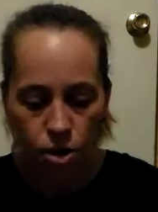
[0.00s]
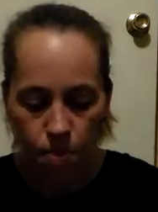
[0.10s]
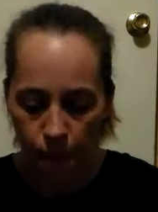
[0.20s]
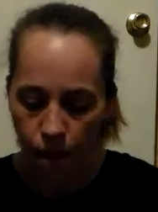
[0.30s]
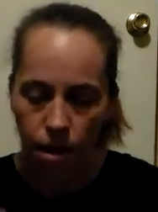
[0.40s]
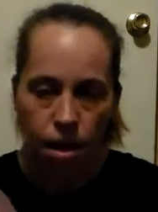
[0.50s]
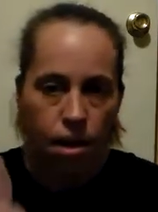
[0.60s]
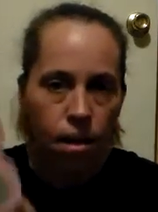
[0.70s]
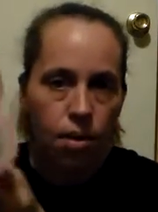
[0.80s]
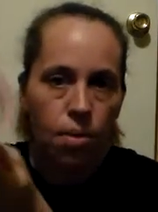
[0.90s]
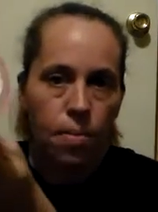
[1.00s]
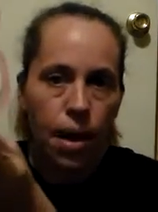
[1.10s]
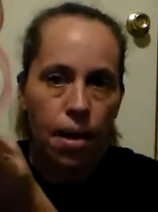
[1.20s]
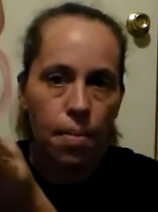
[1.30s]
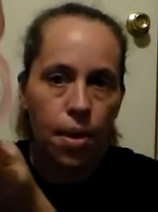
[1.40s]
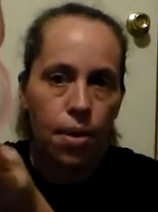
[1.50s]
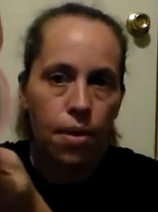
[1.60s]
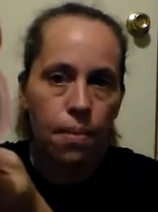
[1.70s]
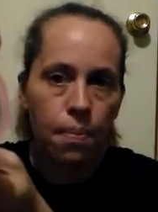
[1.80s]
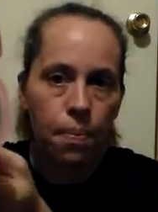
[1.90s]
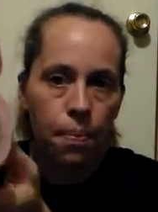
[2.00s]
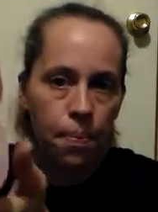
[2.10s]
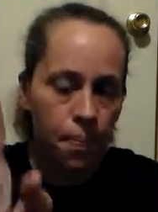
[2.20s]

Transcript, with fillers: Nature's Bounty Little Makeup Mirror.